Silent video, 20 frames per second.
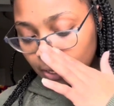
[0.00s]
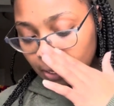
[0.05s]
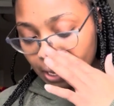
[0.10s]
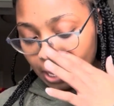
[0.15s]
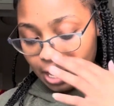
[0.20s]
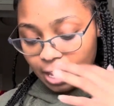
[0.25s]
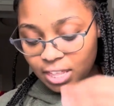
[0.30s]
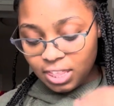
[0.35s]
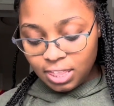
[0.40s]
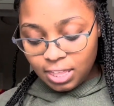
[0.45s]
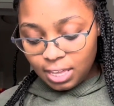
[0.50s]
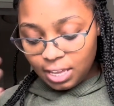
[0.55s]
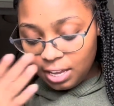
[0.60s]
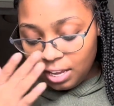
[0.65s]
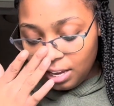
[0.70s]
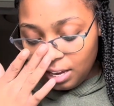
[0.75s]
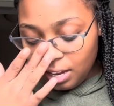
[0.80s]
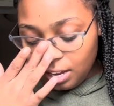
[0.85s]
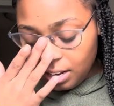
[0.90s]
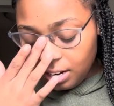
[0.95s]
And
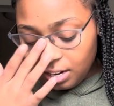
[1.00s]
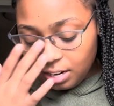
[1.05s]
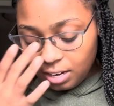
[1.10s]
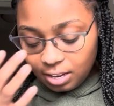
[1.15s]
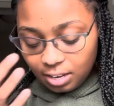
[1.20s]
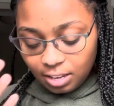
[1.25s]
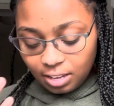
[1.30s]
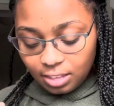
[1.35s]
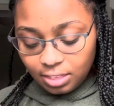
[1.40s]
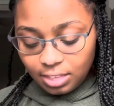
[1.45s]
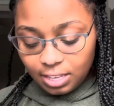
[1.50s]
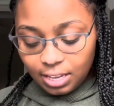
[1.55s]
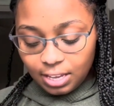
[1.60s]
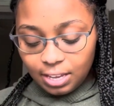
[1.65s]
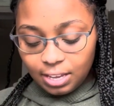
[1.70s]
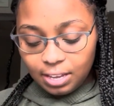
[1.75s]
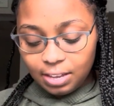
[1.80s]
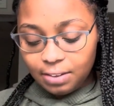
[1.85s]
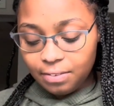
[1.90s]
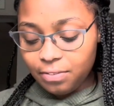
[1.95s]
then
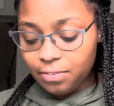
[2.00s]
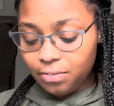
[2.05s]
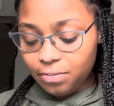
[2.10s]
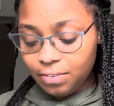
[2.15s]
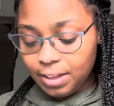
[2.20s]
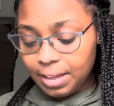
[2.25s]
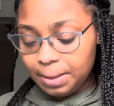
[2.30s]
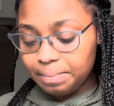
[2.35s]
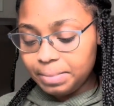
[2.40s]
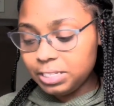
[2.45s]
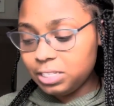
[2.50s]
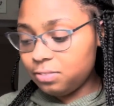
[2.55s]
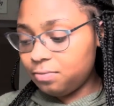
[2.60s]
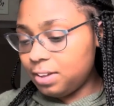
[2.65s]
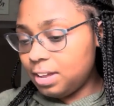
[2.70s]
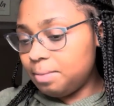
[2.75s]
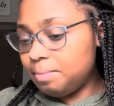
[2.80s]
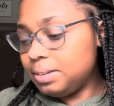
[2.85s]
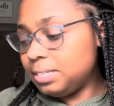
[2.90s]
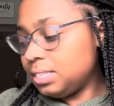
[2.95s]
the famous
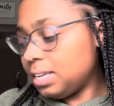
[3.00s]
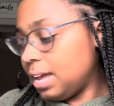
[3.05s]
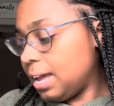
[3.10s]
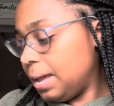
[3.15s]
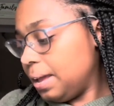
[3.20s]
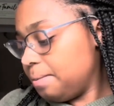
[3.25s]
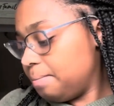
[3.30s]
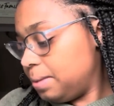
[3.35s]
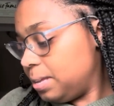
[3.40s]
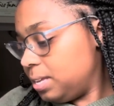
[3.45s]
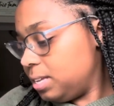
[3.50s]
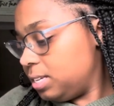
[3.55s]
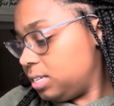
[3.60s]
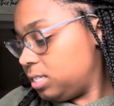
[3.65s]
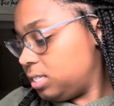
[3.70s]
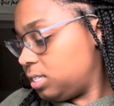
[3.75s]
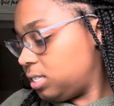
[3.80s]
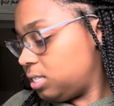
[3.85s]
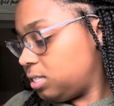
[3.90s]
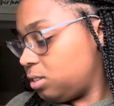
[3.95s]
Amos,
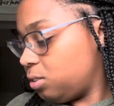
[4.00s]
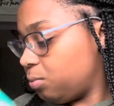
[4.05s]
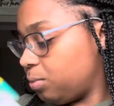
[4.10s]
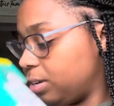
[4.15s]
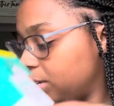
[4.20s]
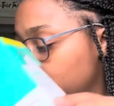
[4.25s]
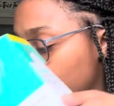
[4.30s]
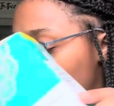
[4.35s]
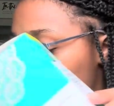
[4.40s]
the reason